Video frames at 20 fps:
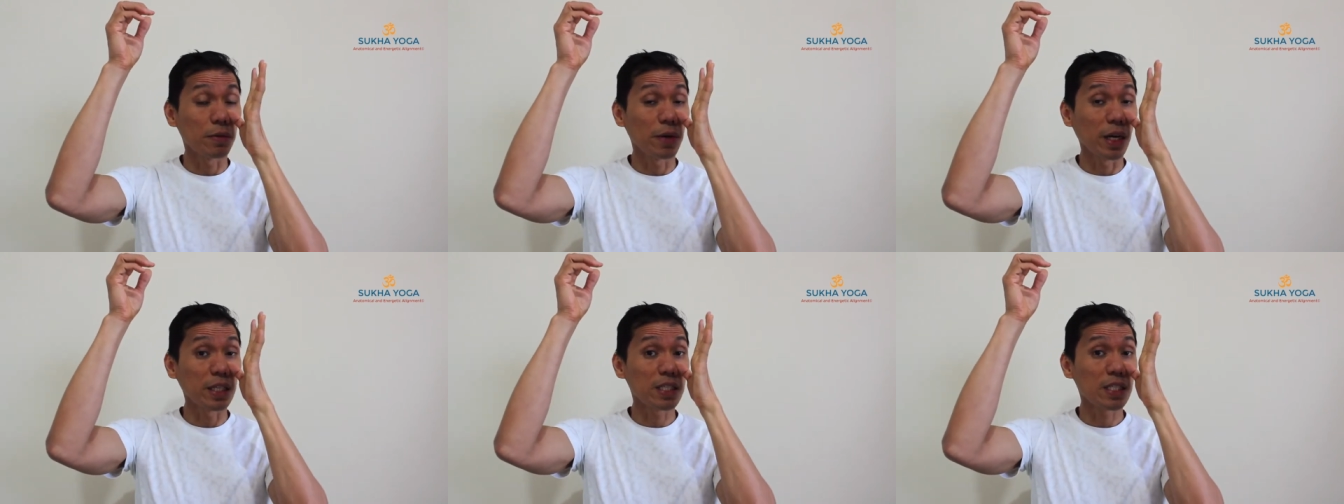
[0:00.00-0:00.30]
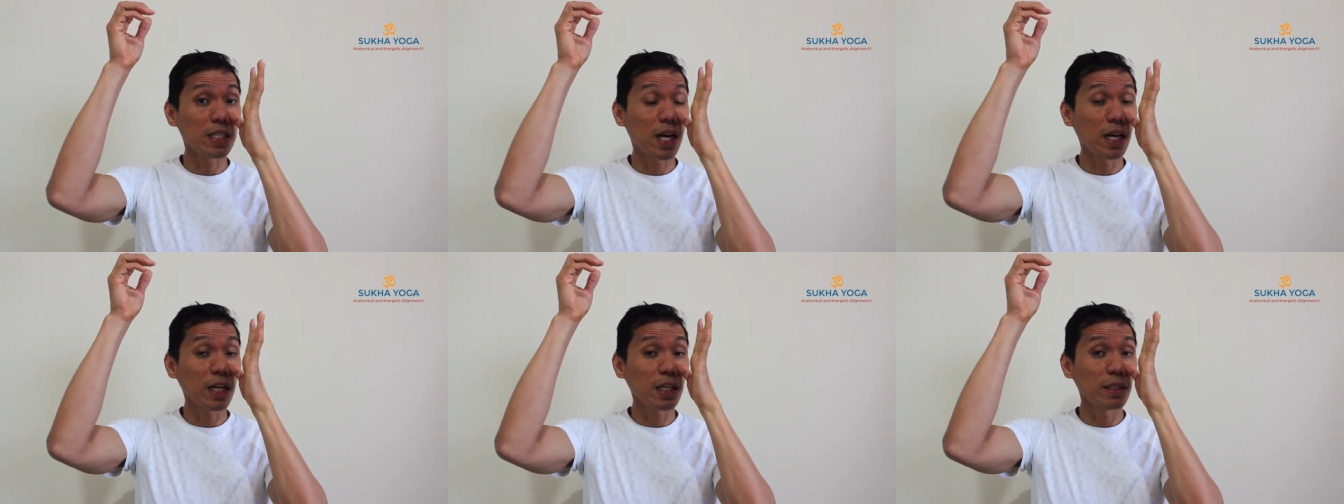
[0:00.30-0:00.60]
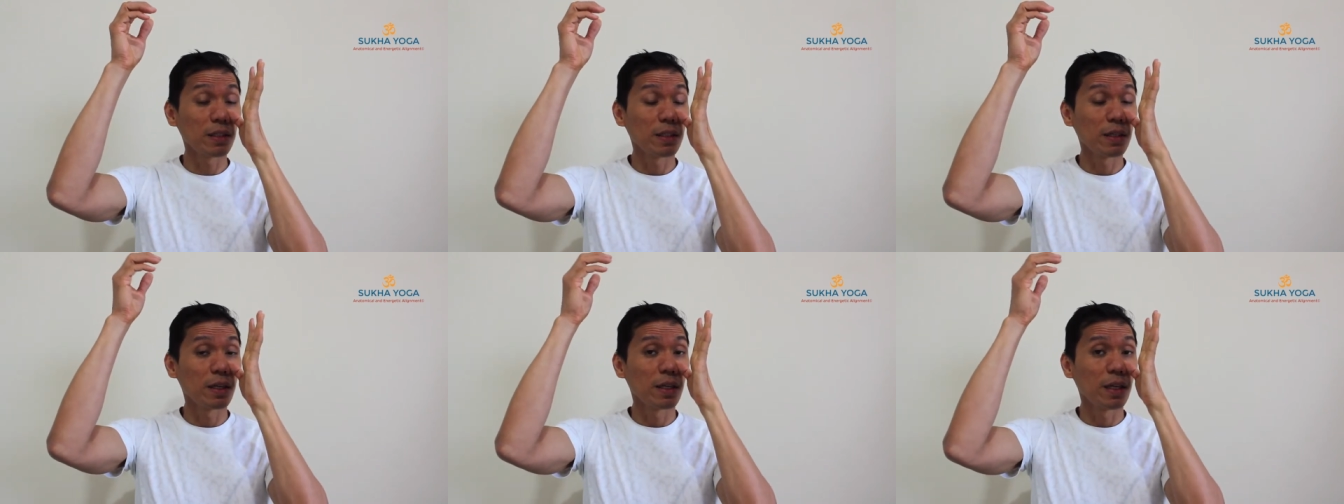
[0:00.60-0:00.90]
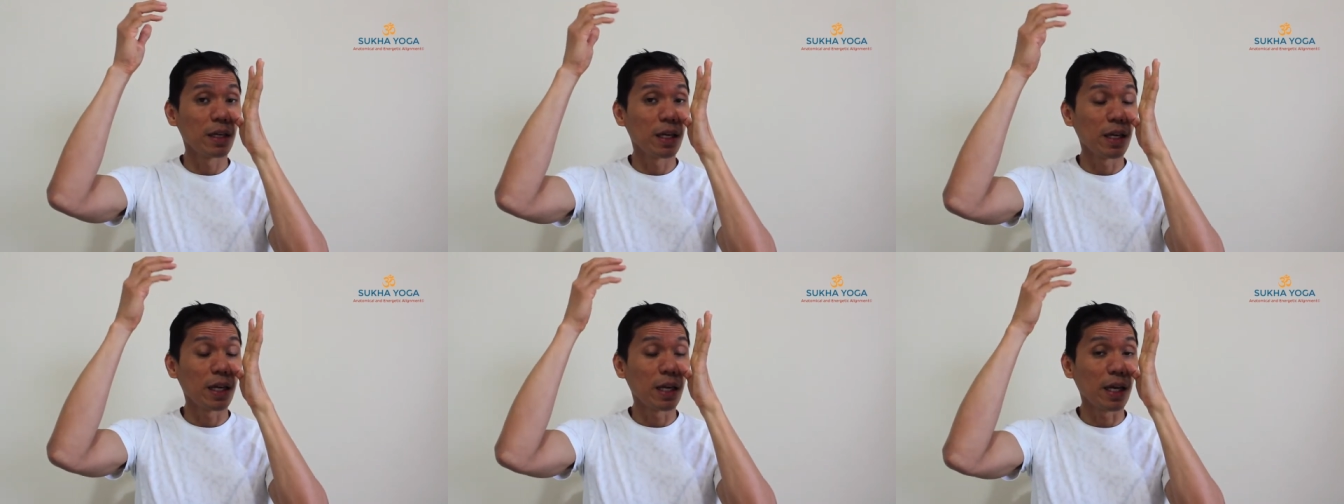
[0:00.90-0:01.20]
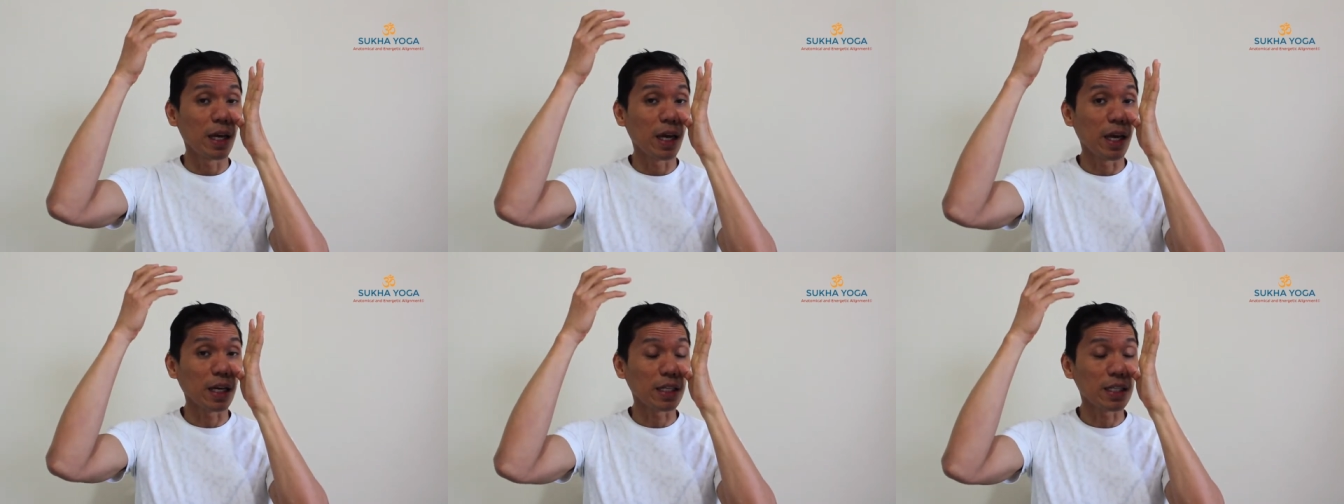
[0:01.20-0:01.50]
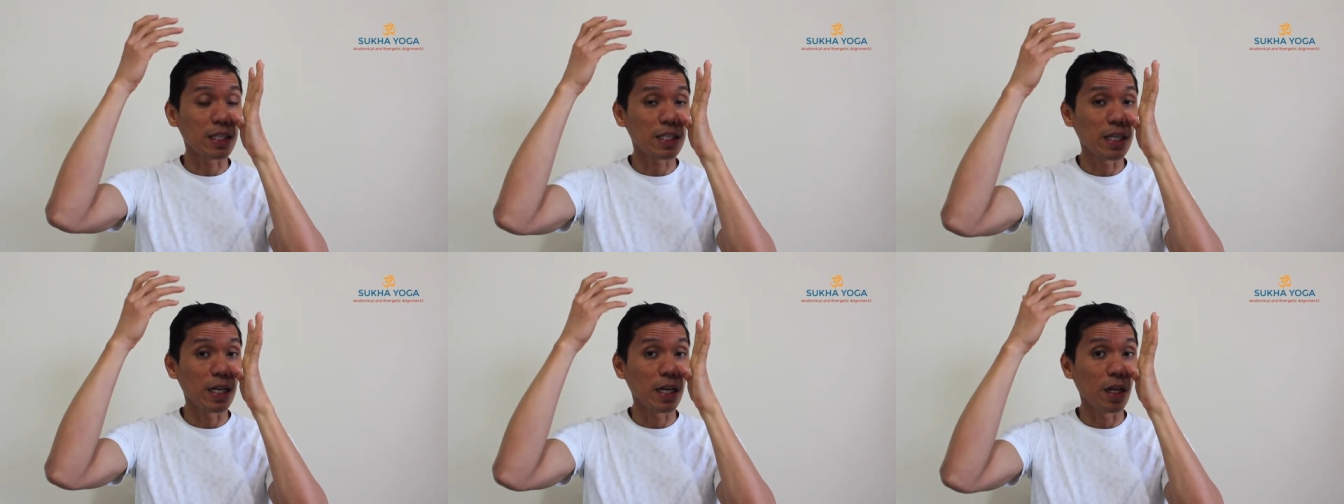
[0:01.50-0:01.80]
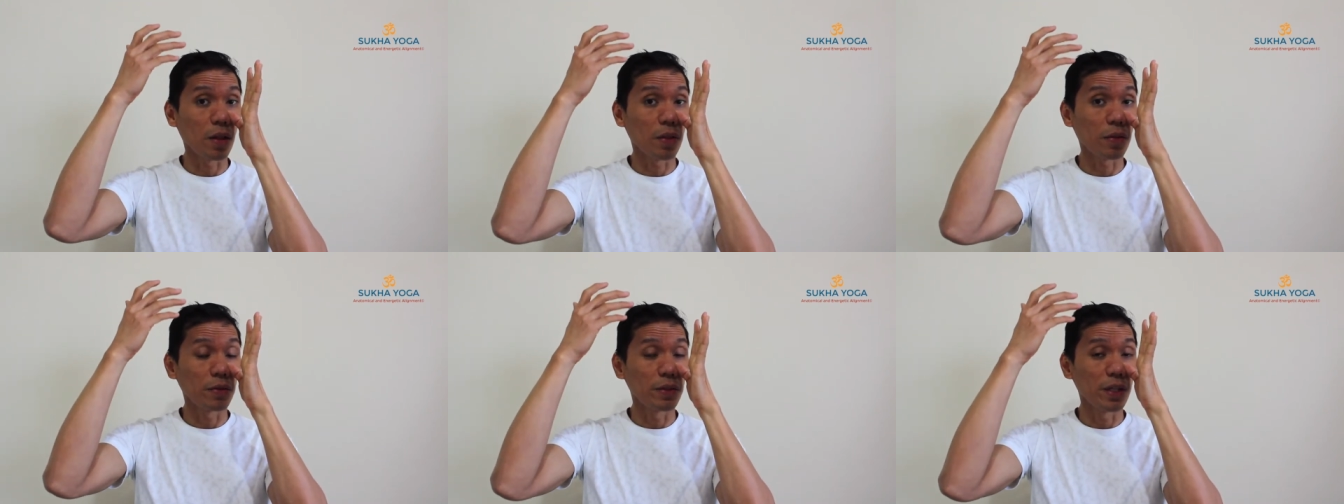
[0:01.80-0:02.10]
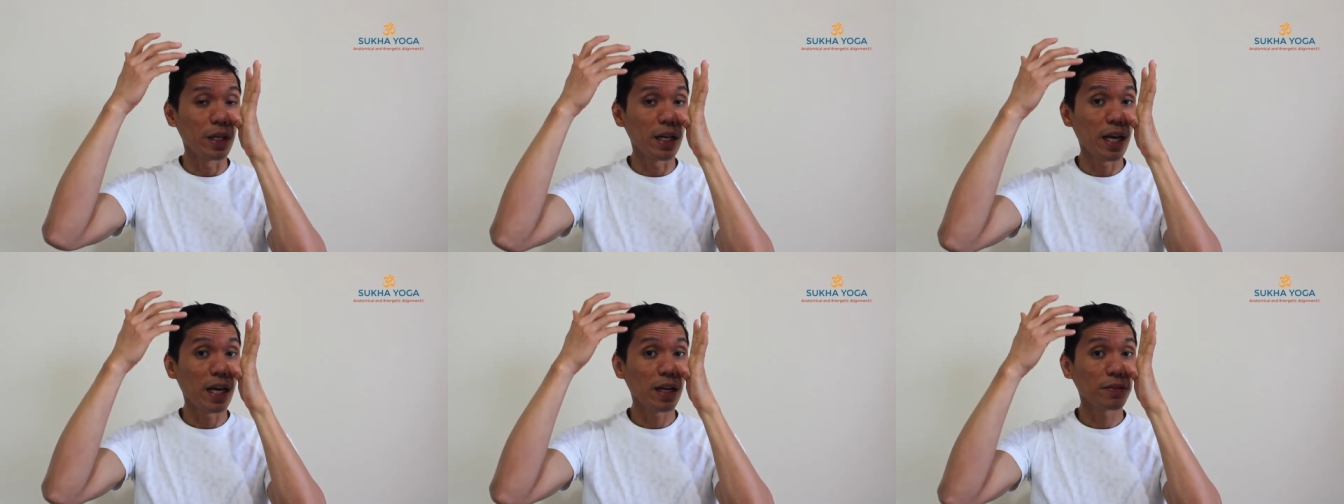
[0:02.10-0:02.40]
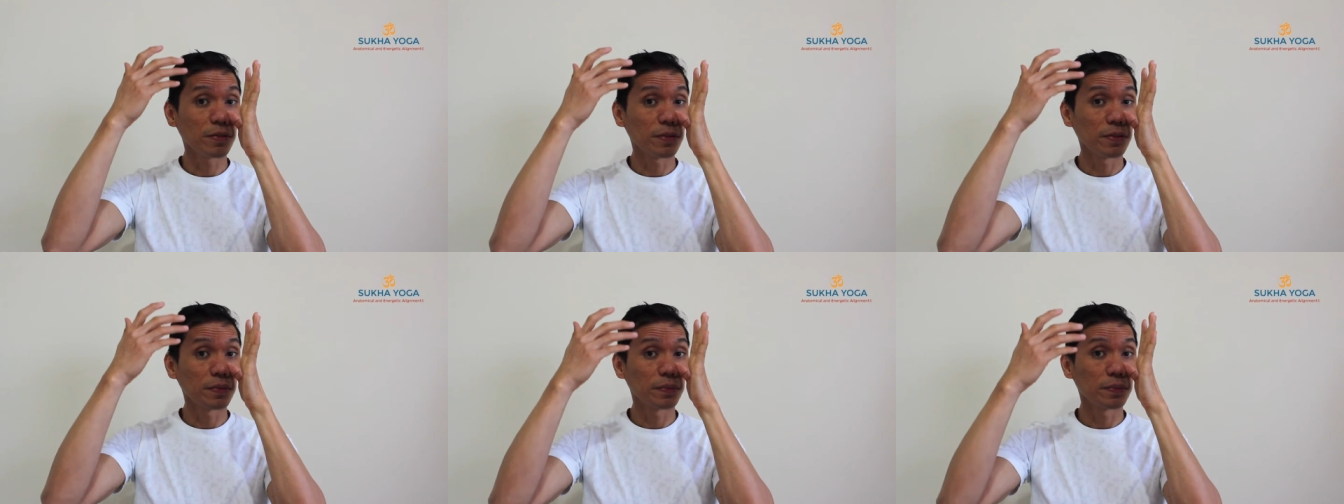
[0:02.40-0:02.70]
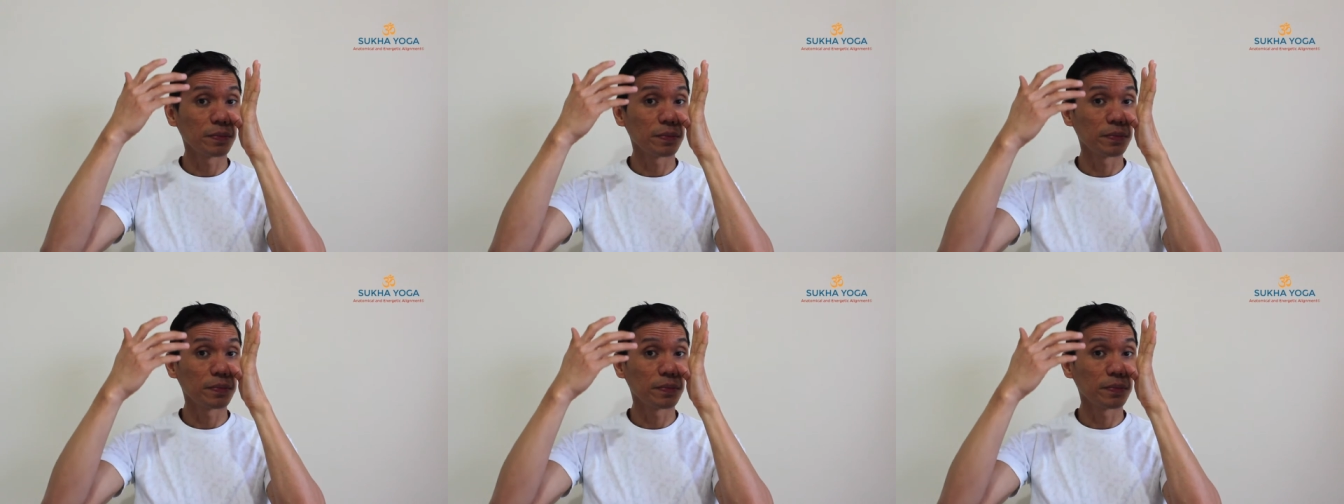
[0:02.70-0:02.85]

right side. Exhale through the left.